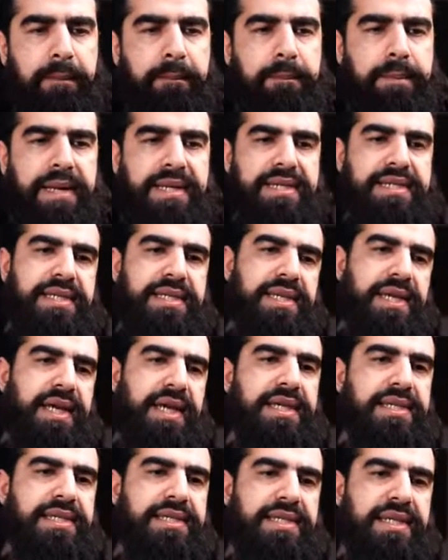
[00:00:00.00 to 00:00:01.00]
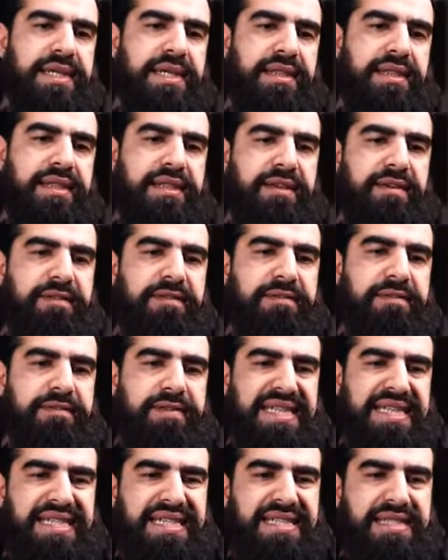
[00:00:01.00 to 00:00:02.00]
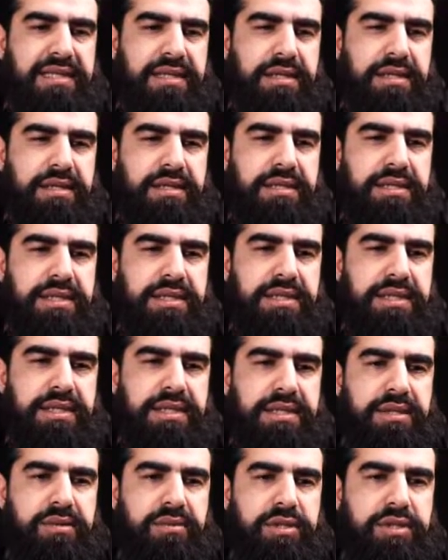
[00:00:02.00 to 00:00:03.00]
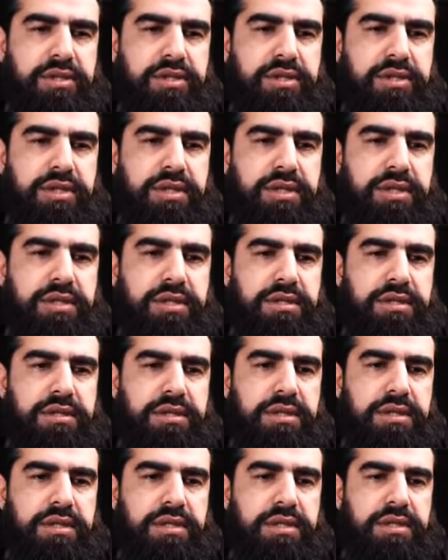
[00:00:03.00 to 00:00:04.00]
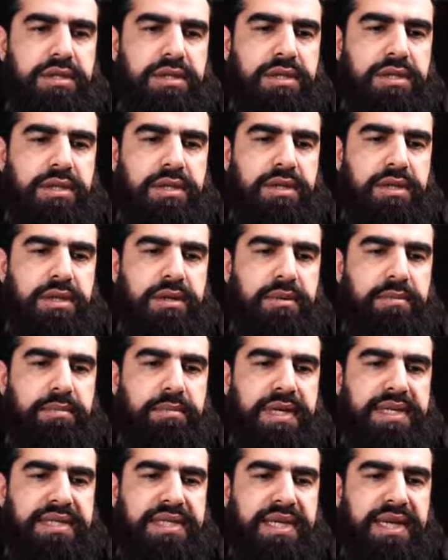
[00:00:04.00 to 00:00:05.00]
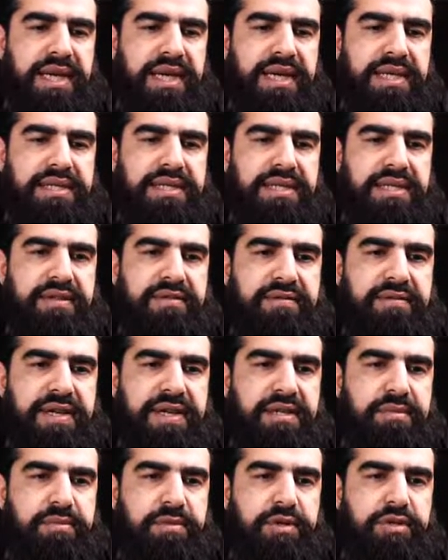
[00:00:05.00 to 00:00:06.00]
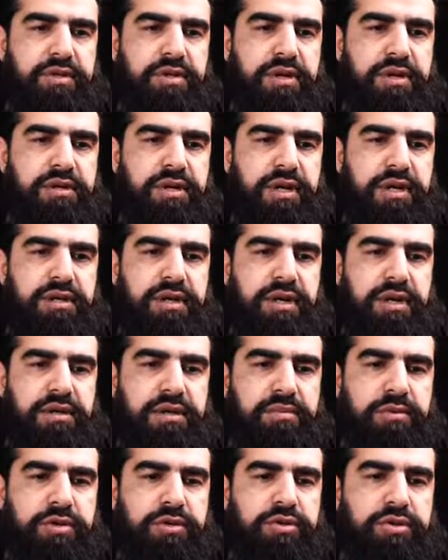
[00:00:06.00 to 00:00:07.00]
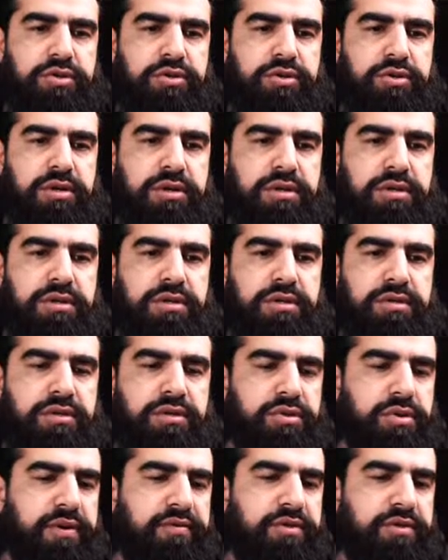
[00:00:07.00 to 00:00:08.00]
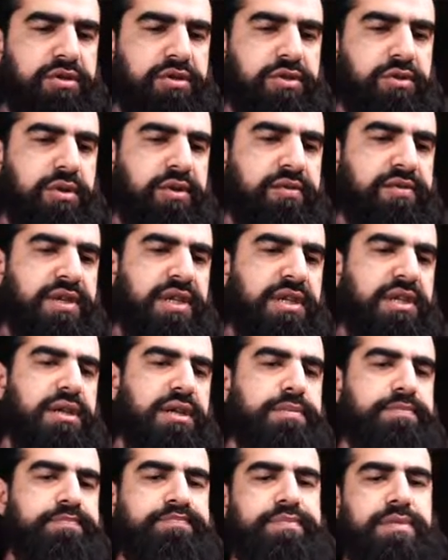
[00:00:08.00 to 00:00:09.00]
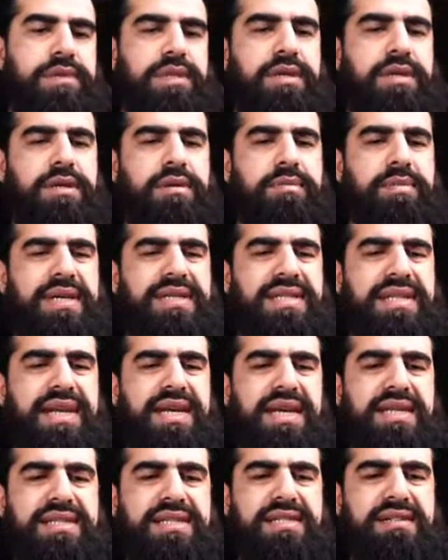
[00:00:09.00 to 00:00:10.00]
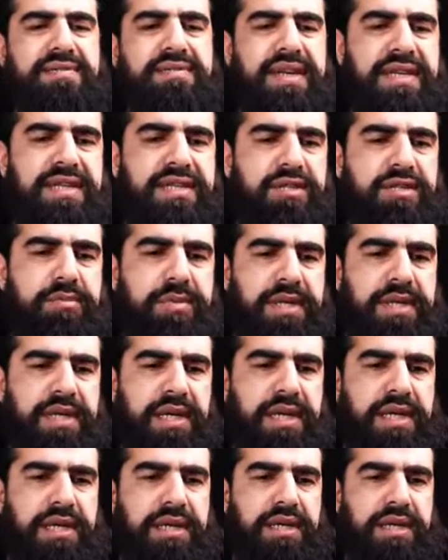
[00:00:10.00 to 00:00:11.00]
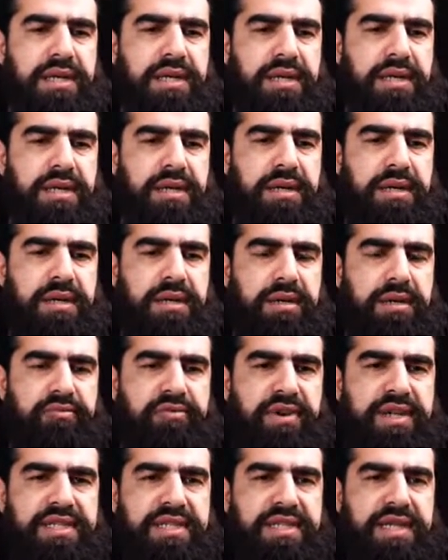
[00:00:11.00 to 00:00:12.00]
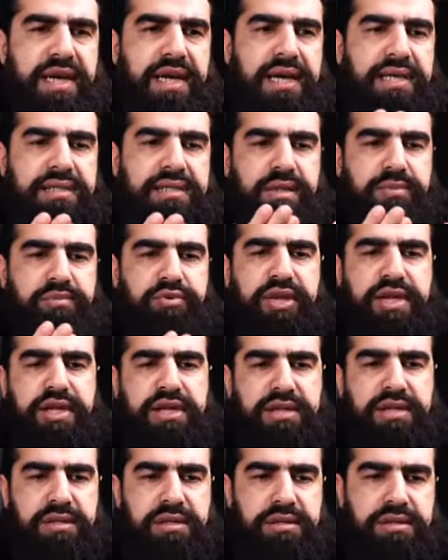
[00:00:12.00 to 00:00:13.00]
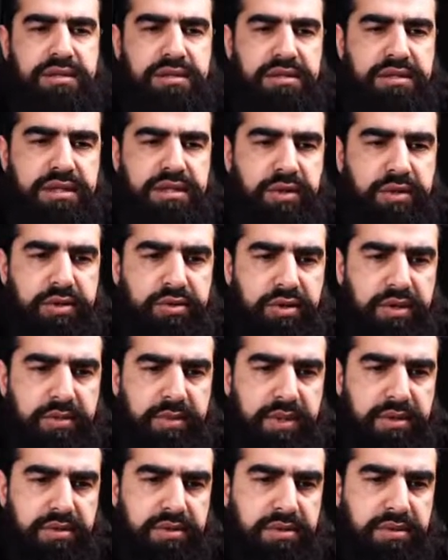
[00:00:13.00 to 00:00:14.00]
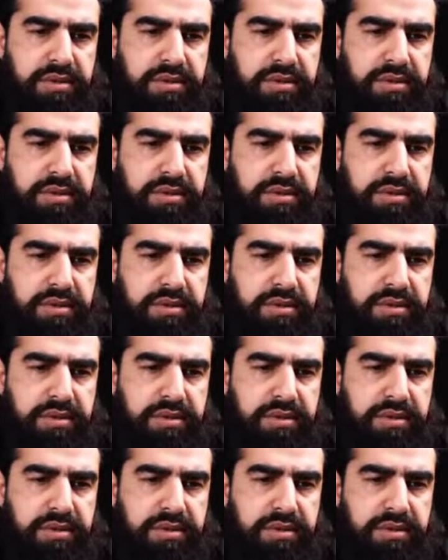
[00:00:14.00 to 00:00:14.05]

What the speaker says: Passing hands in the face. Deceased question. Passing hands in the face. I'm not too sure I've understood what you said there. Passing hands in the face, you mean like raising the hands and praying? Is that what you're talking about?